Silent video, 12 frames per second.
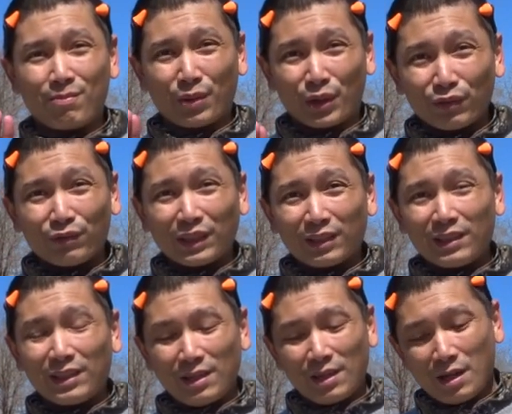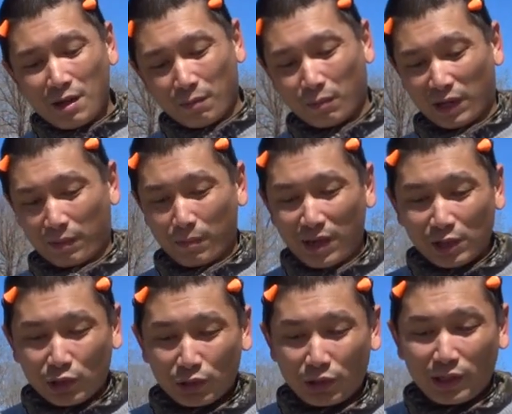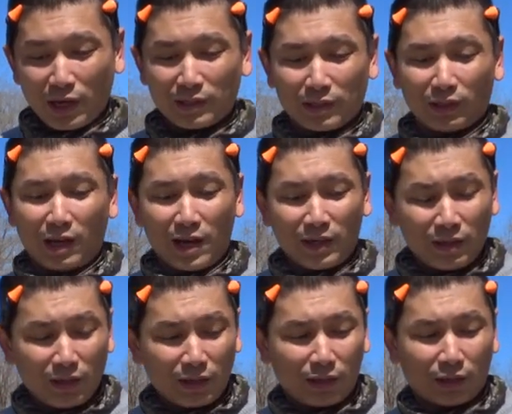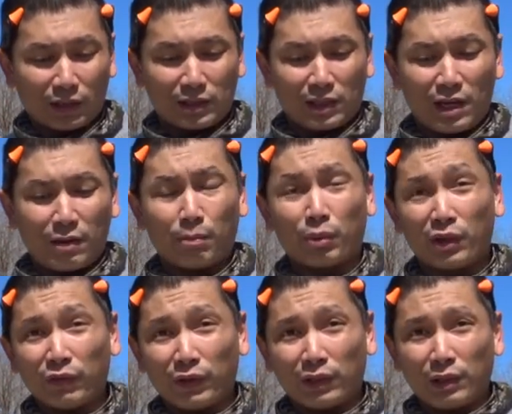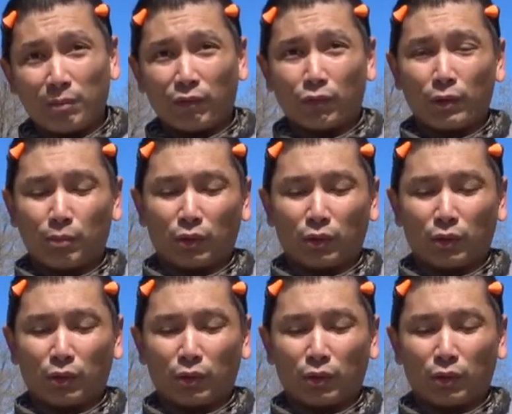perfectly, but make sure you guys align the sight perfectly before you